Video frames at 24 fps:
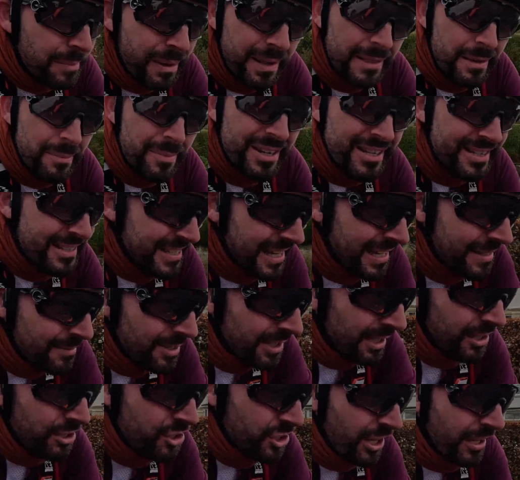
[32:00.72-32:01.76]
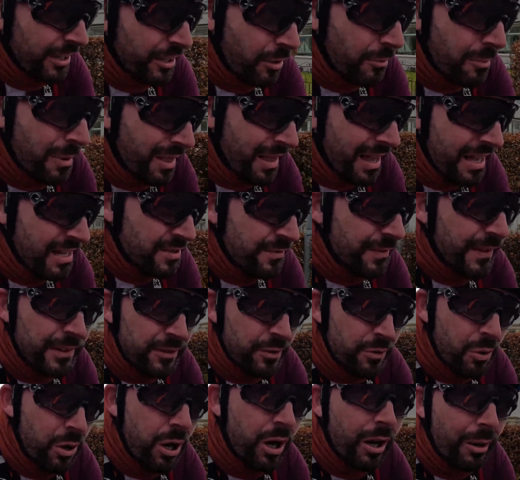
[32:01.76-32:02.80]
In the meantime, you can check out my last
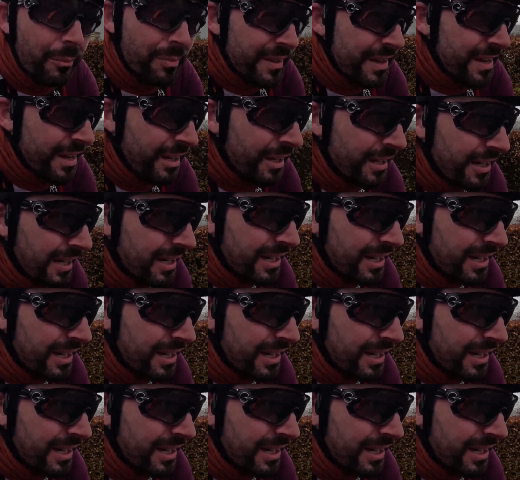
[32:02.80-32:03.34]
video up there,